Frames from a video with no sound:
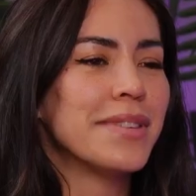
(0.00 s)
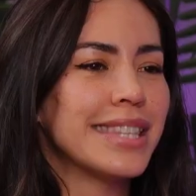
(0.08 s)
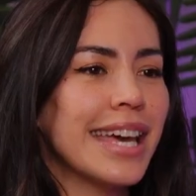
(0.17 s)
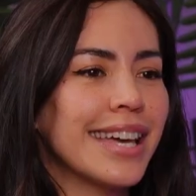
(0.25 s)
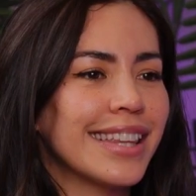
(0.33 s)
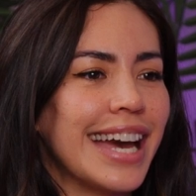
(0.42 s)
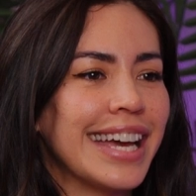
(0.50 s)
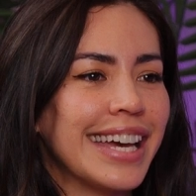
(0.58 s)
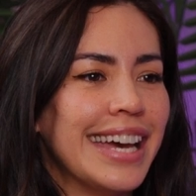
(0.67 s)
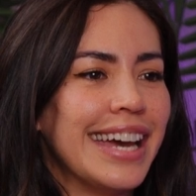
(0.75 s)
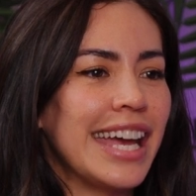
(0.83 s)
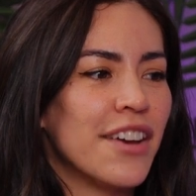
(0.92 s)
saying, like,
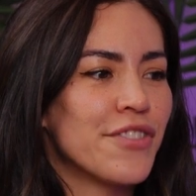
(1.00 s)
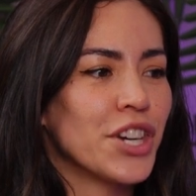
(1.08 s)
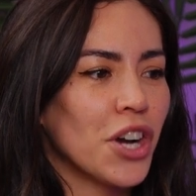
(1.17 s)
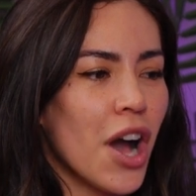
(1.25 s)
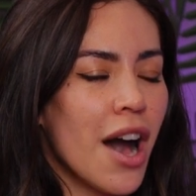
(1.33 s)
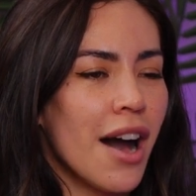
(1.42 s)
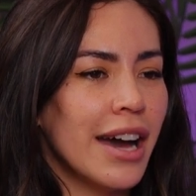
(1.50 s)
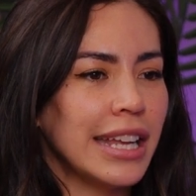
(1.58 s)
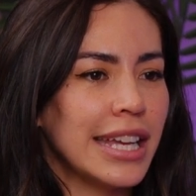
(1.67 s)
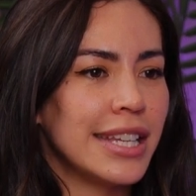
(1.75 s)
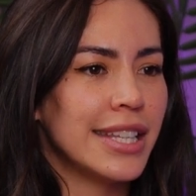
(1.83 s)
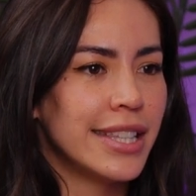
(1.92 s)
if they're hot
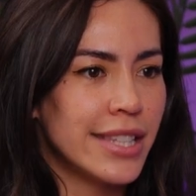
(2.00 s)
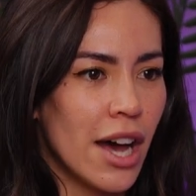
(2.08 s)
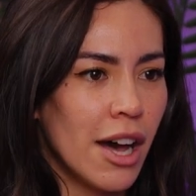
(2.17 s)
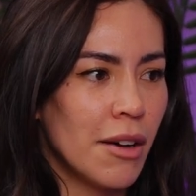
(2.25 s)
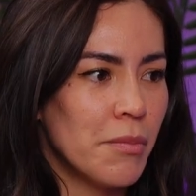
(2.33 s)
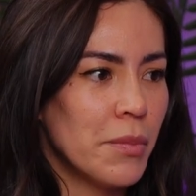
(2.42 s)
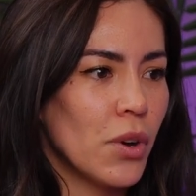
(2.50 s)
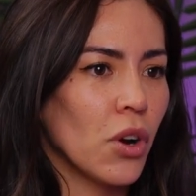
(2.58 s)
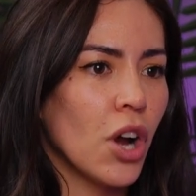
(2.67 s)
and dumb or